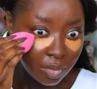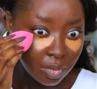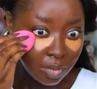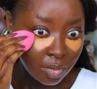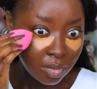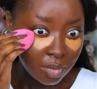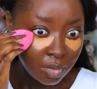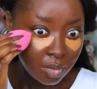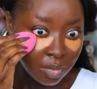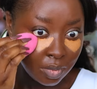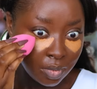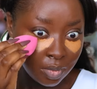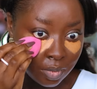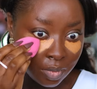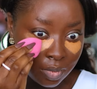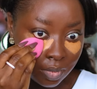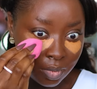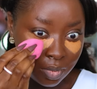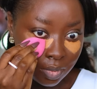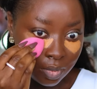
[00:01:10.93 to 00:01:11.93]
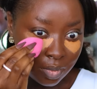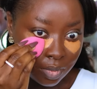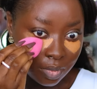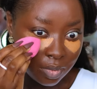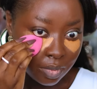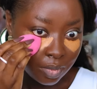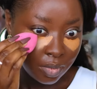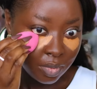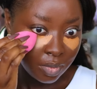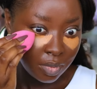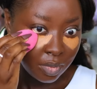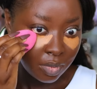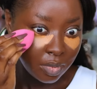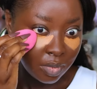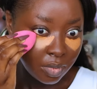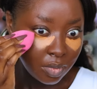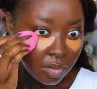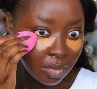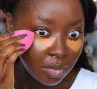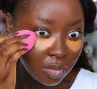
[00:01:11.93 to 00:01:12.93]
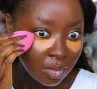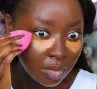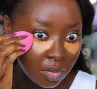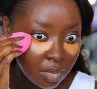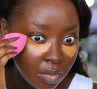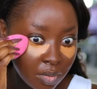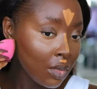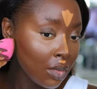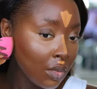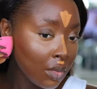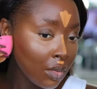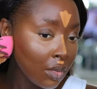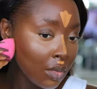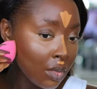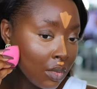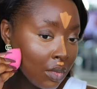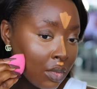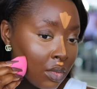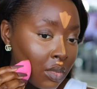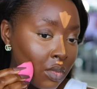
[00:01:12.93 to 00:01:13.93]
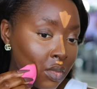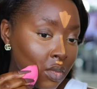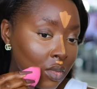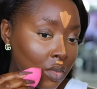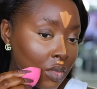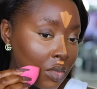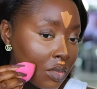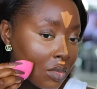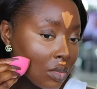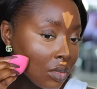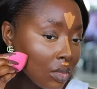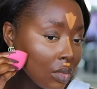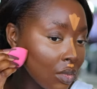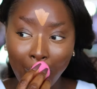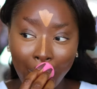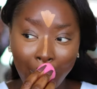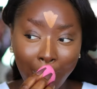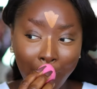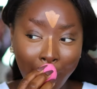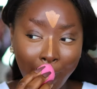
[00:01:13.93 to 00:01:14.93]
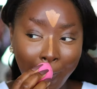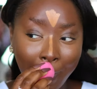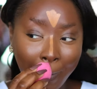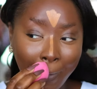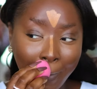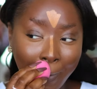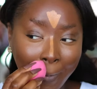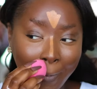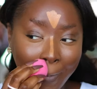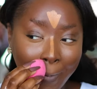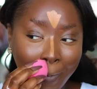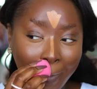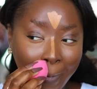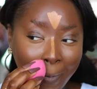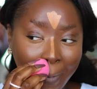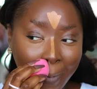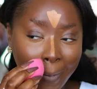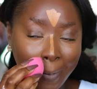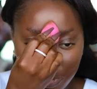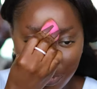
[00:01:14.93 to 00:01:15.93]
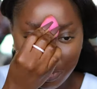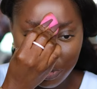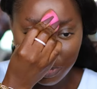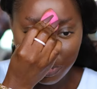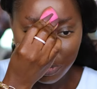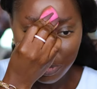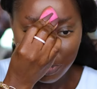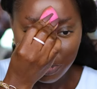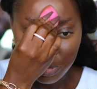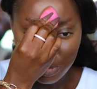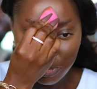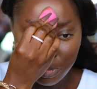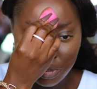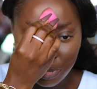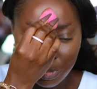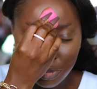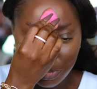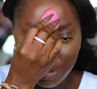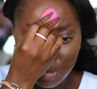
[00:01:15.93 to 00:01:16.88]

No one is speaking in this clip.